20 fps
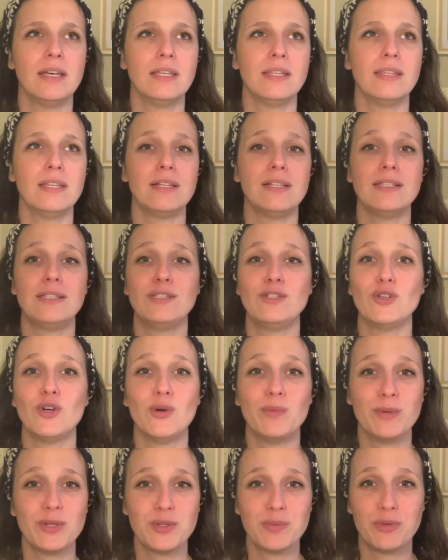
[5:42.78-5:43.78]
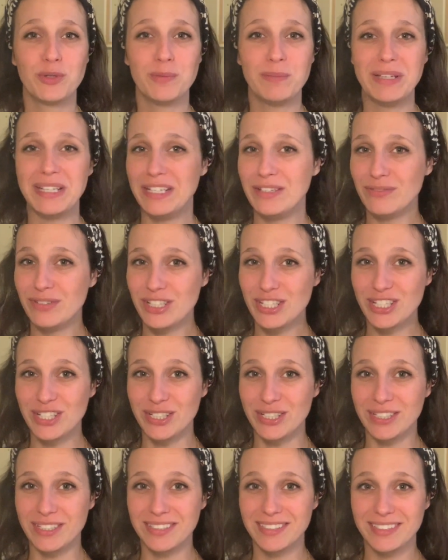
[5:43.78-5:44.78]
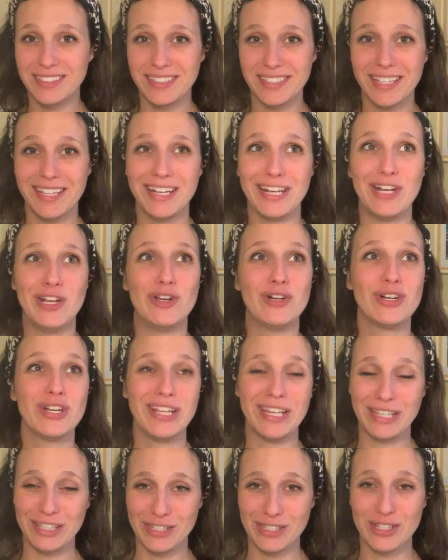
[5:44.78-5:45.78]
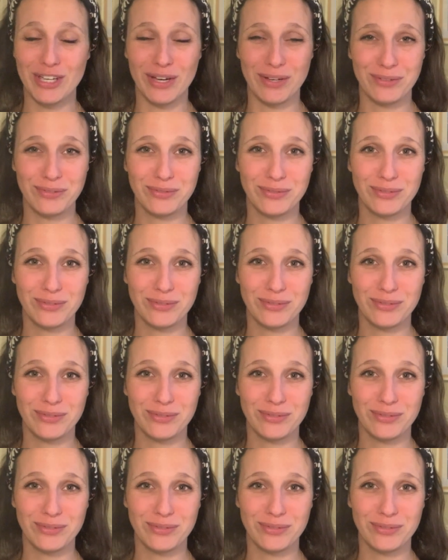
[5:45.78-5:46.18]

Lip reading: that is so much more beneficial than learning stuff